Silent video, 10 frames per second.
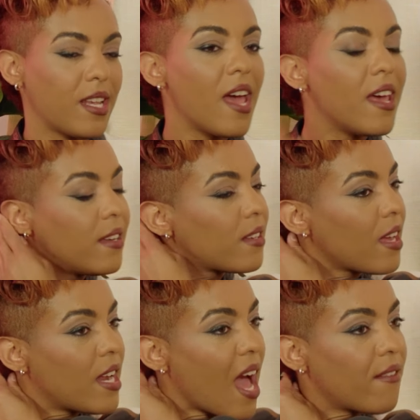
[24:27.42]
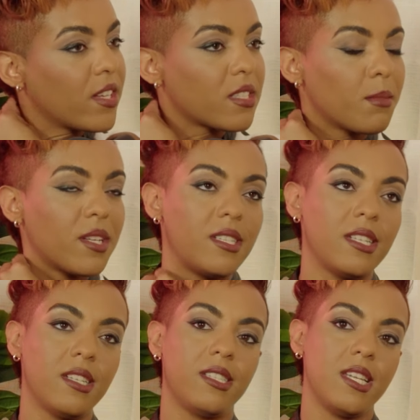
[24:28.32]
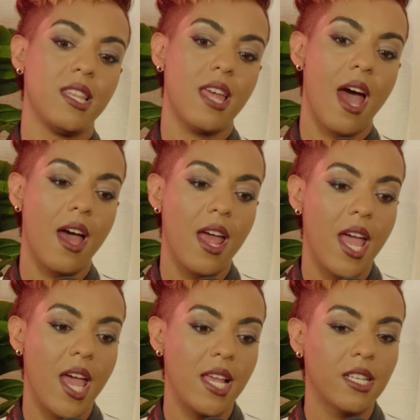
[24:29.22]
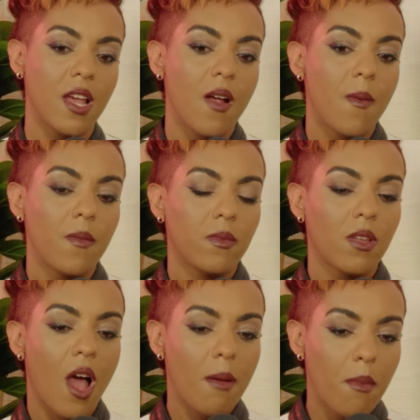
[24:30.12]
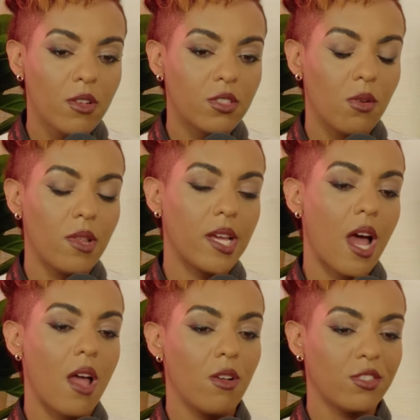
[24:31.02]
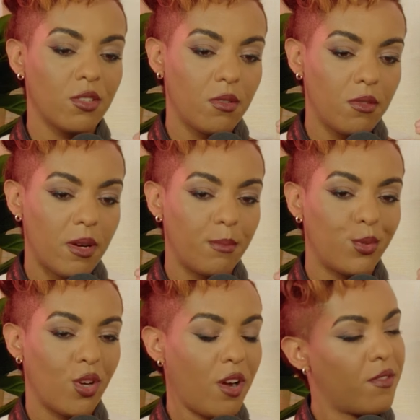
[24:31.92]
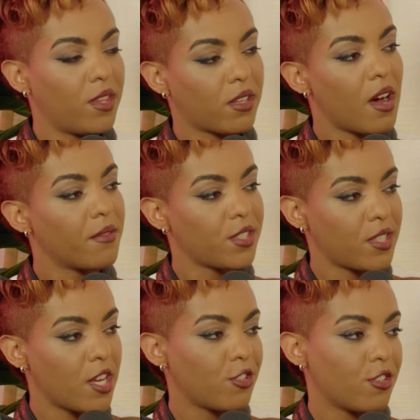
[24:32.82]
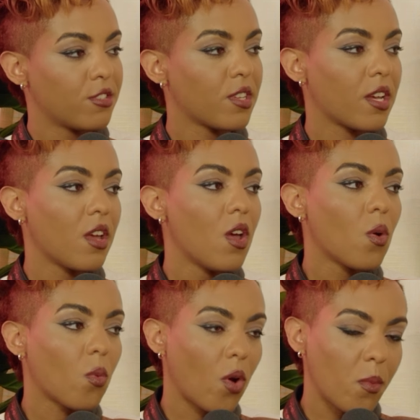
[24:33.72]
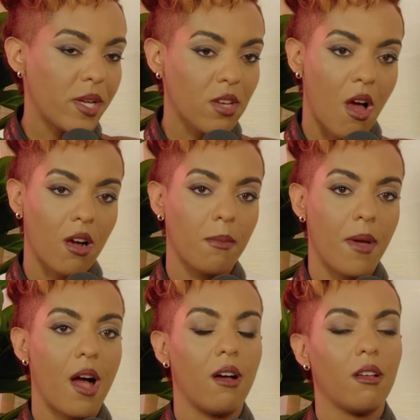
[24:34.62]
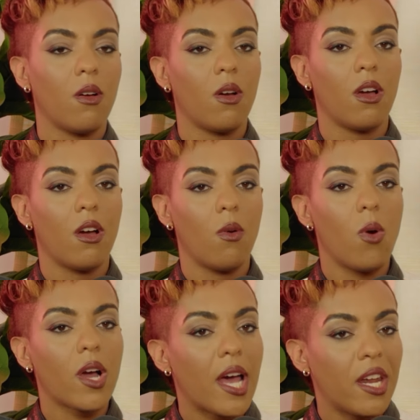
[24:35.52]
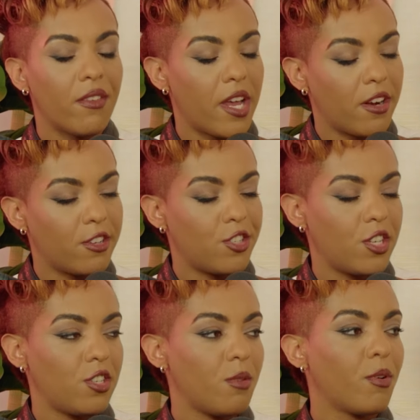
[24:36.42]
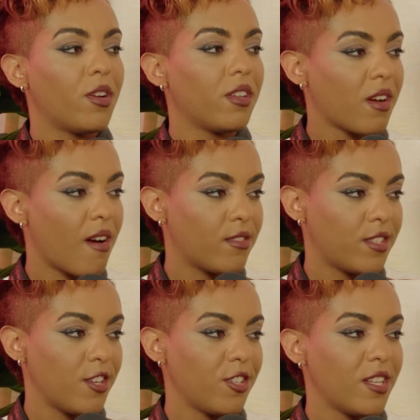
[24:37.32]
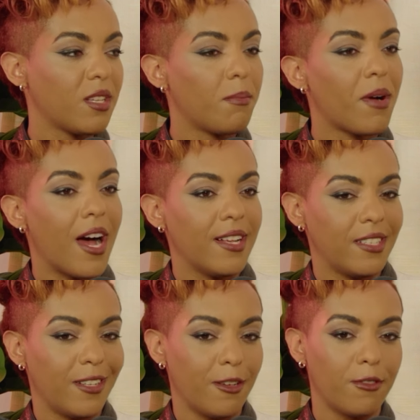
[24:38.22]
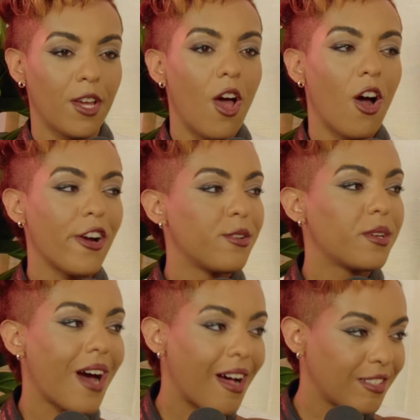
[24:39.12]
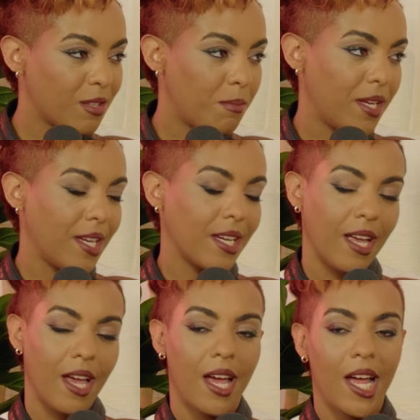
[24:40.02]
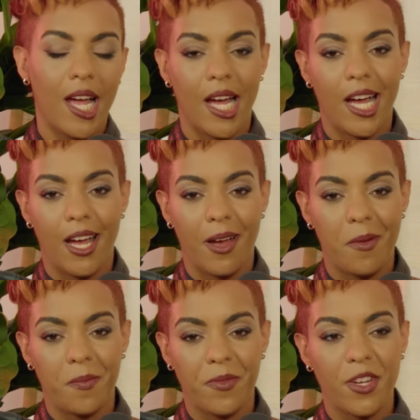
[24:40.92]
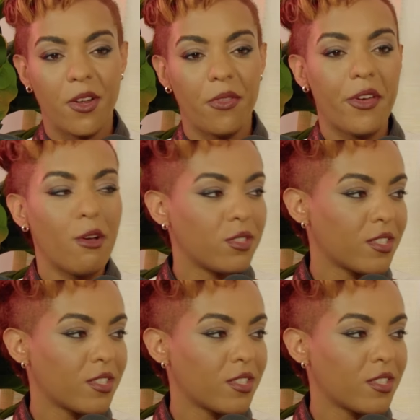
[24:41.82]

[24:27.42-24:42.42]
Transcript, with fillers: And and having some consistency in that. And I'm also like I also observe in the conversations. Like, mm-hmm. what do we talk about? What kind of energy do you put in the conversation? Mm-hmm. Is it mm-hmm. positive? Are you gossiping? Mm-hmm. Um, you know, how those.